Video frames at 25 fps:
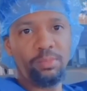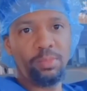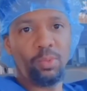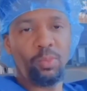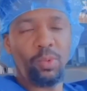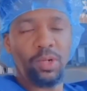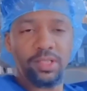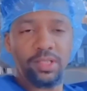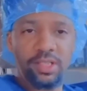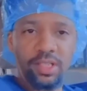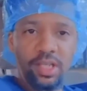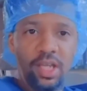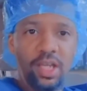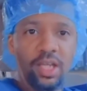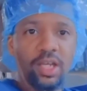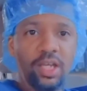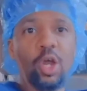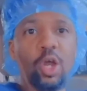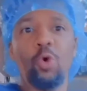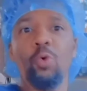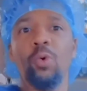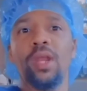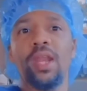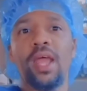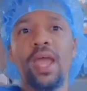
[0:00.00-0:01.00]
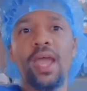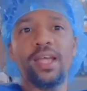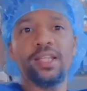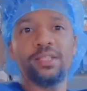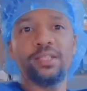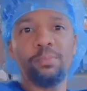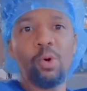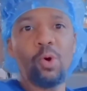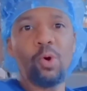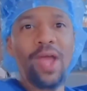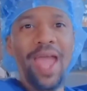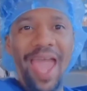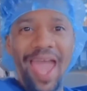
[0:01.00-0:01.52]
but once again, no one
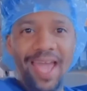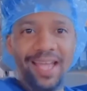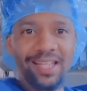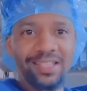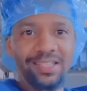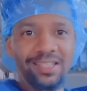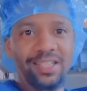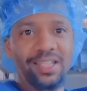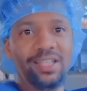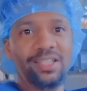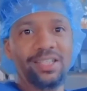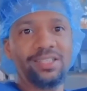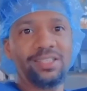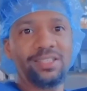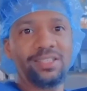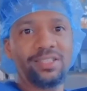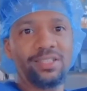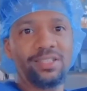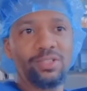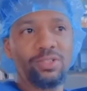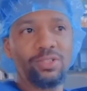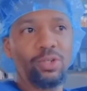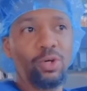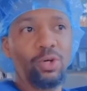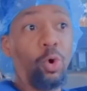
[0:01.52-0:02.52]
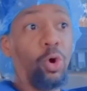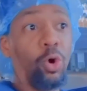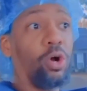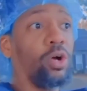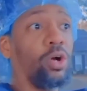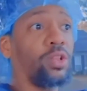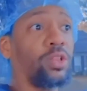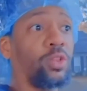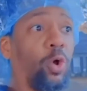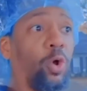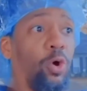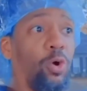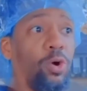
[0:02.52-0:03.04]
has more access or
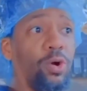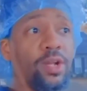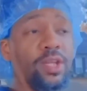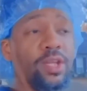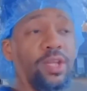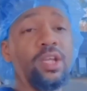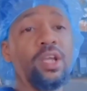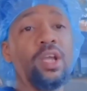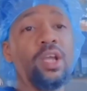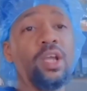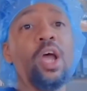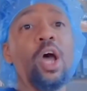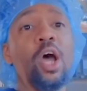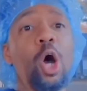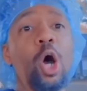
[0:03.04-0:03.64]
authority